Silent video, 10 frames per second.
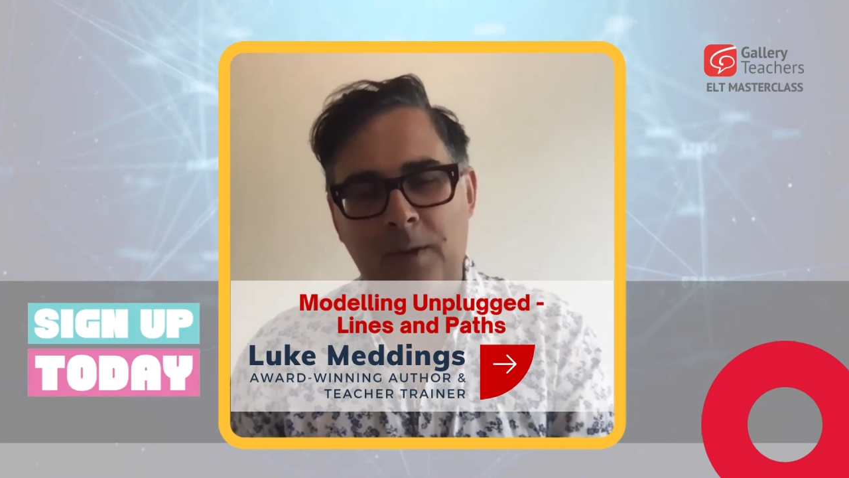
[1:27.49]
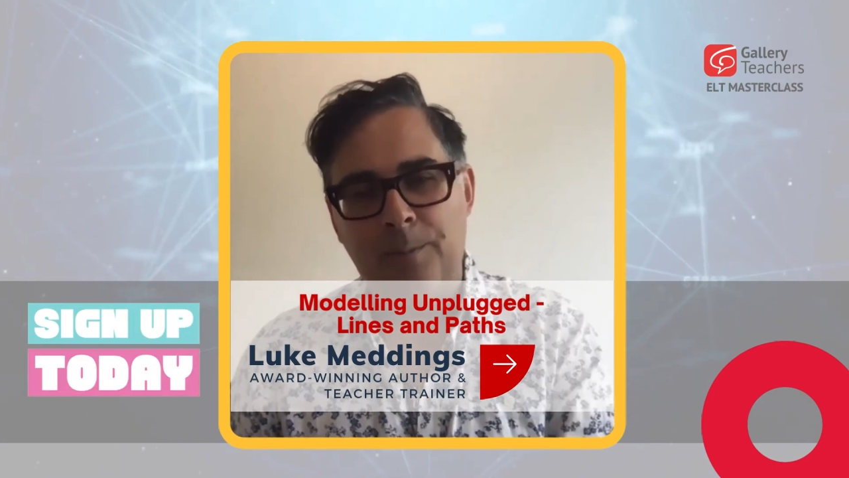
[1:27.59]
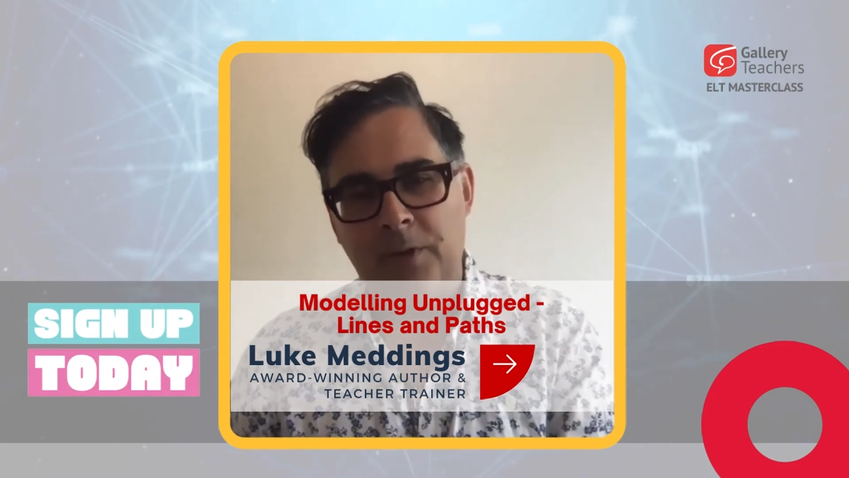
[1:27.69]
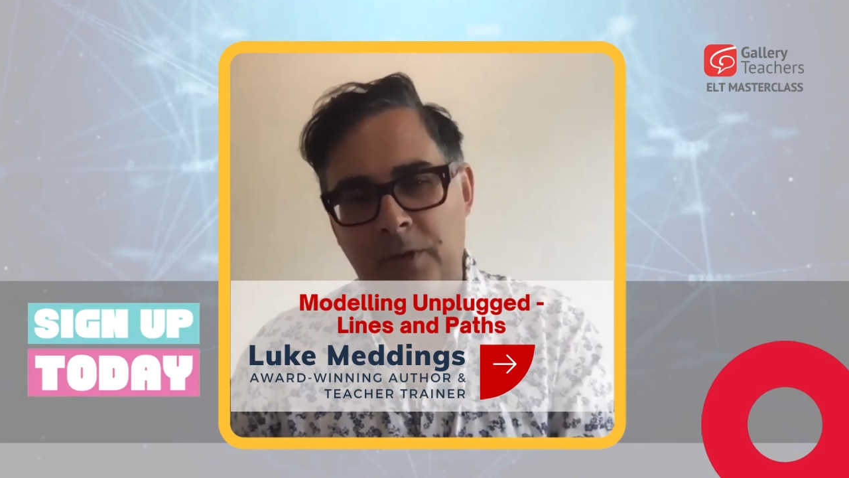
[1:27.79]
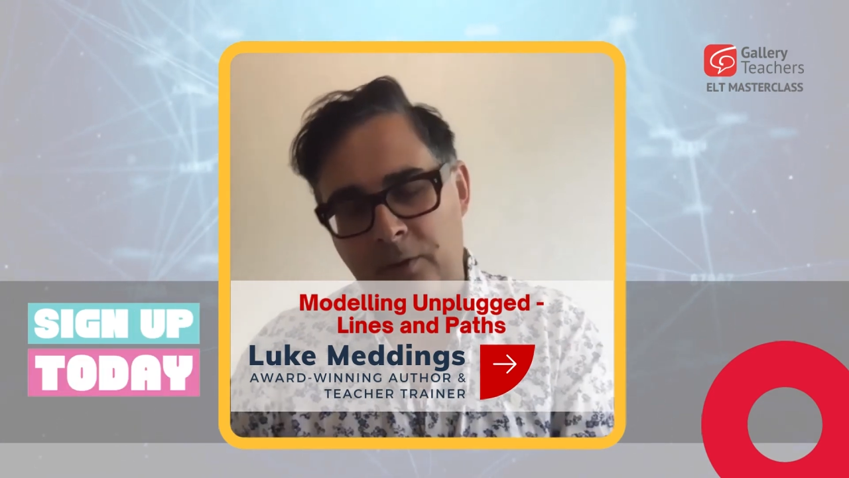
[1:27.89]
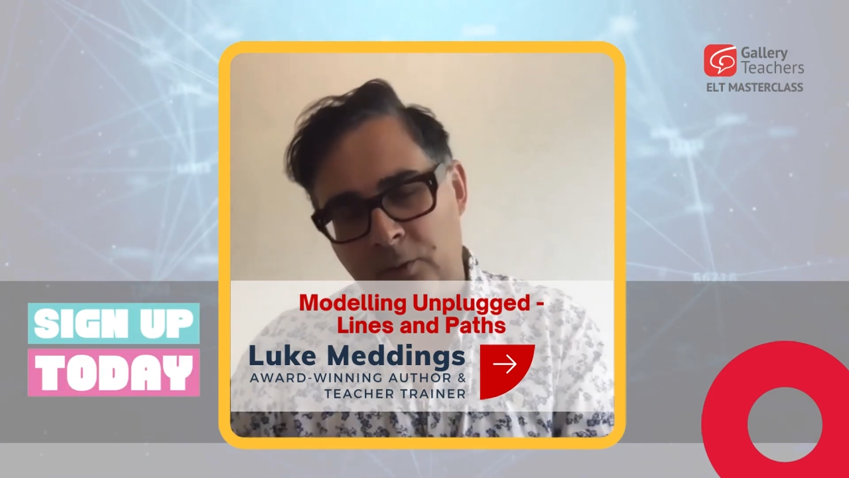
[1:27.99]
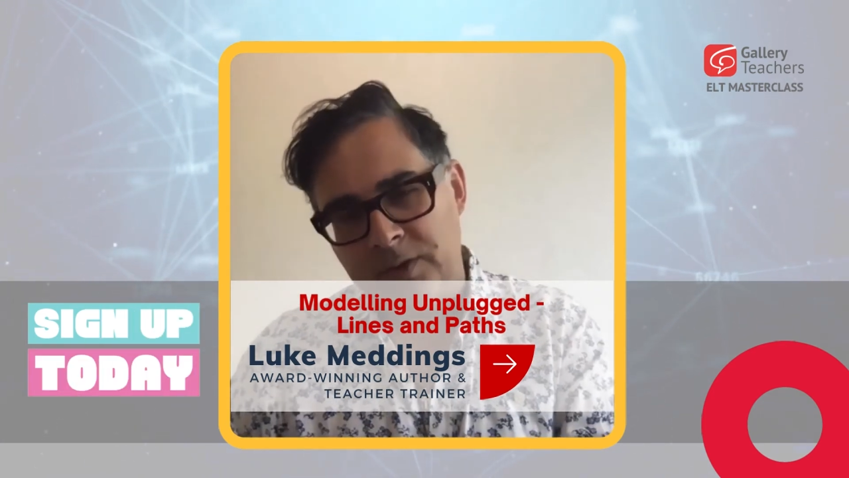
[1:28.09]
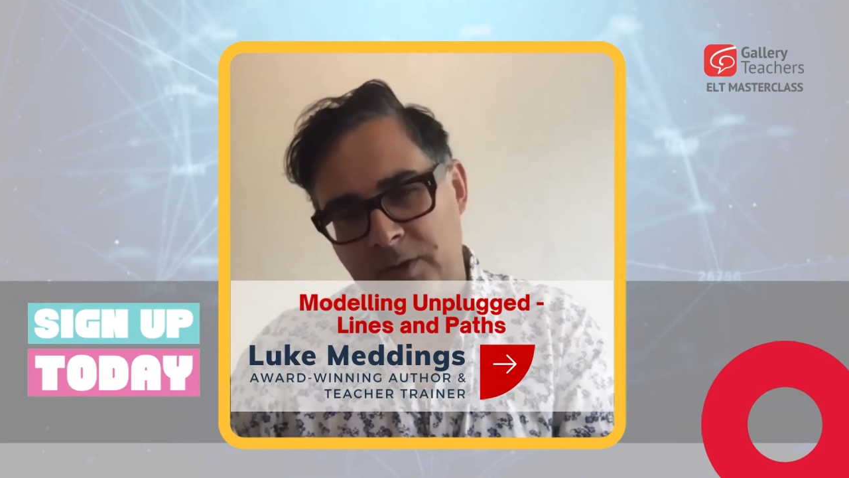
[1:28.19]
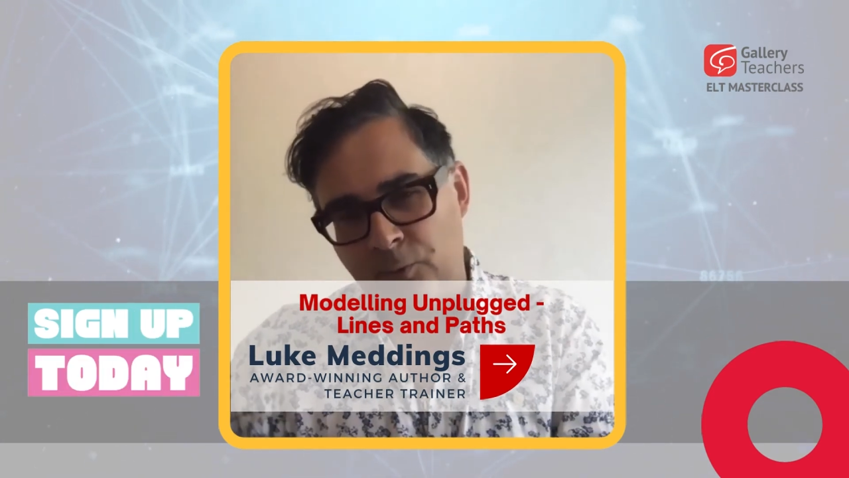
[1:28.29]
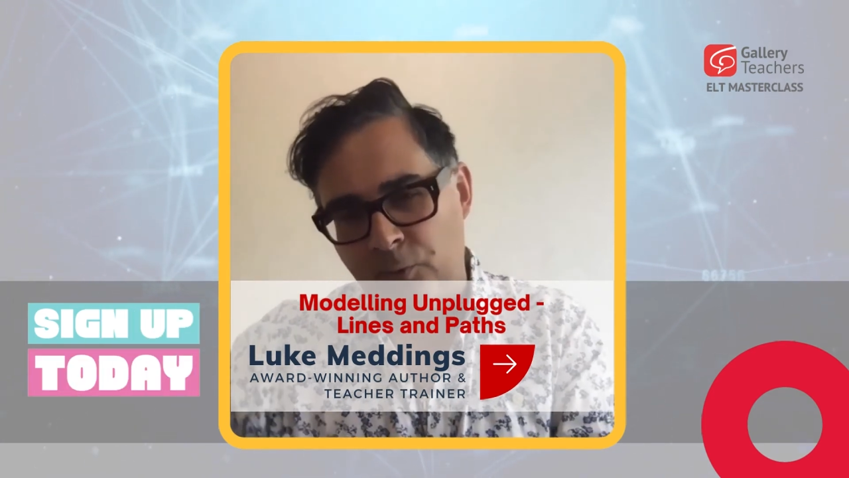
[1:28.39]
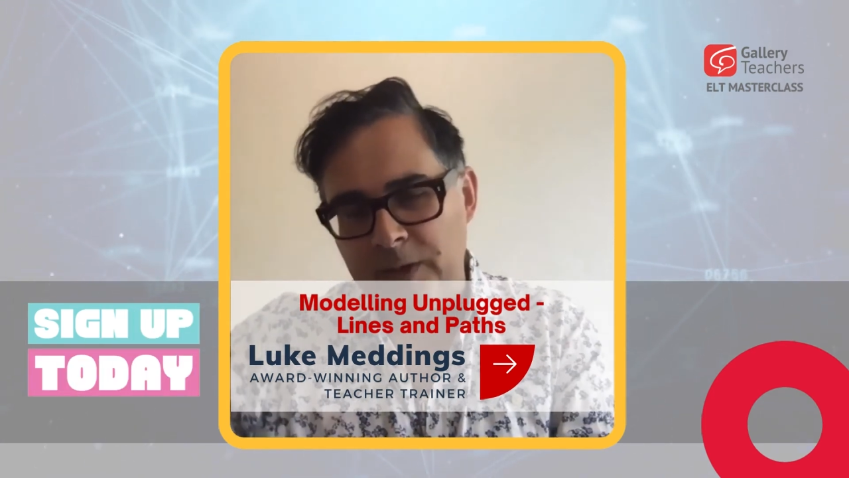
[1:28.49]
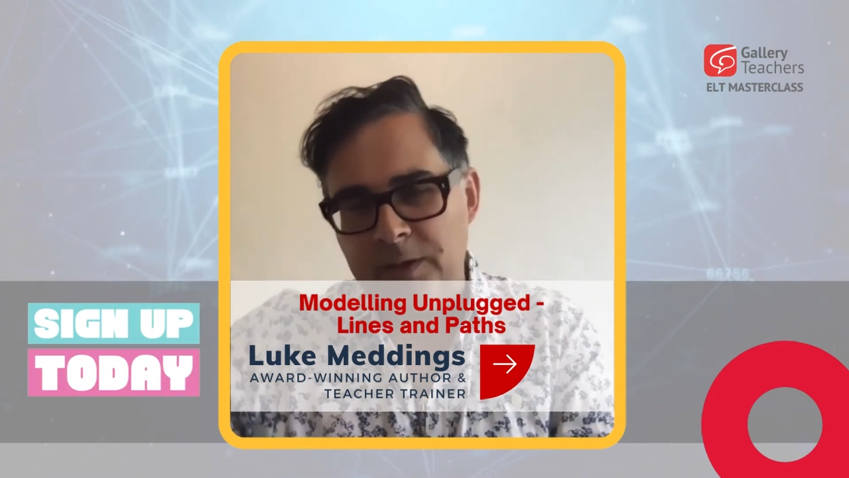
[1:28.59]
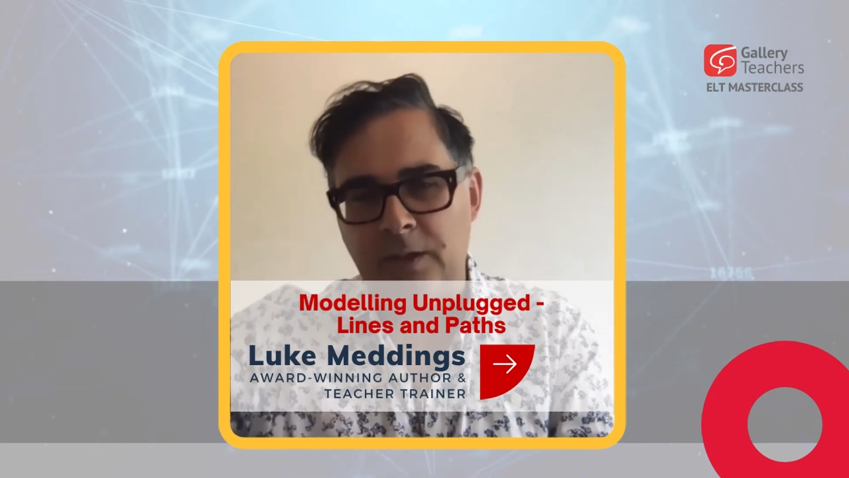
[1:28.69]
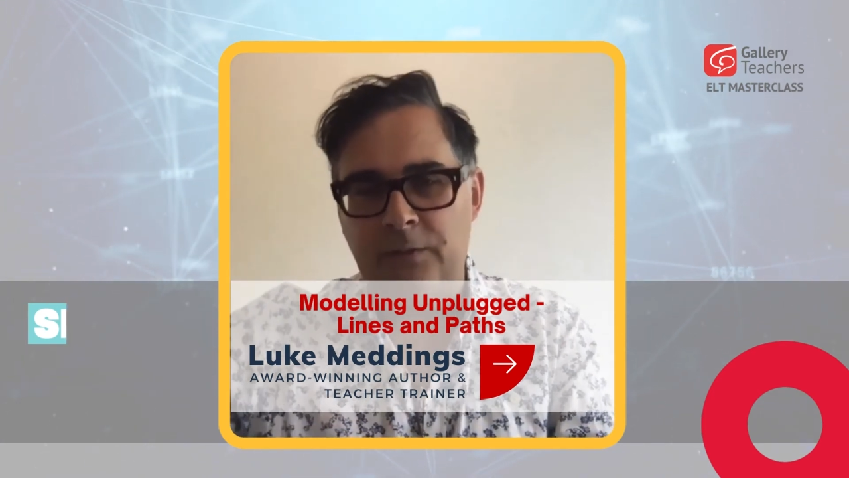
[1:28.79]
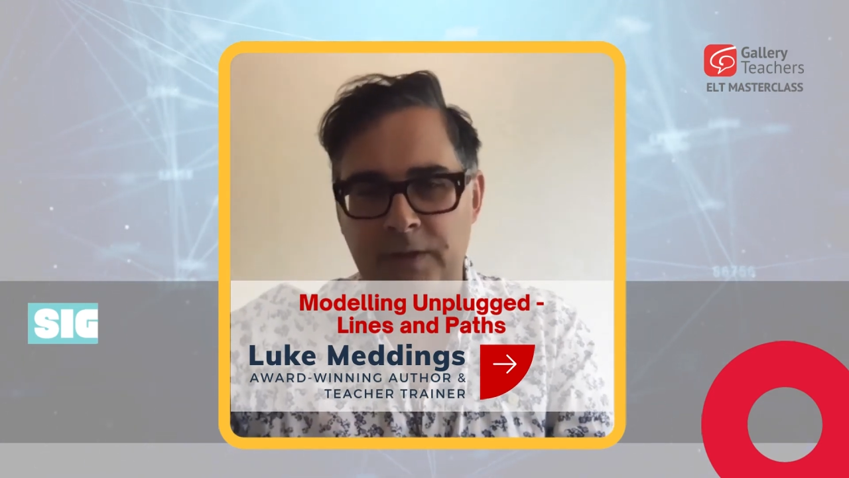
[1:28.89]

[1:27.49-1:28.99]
but they're also reaching for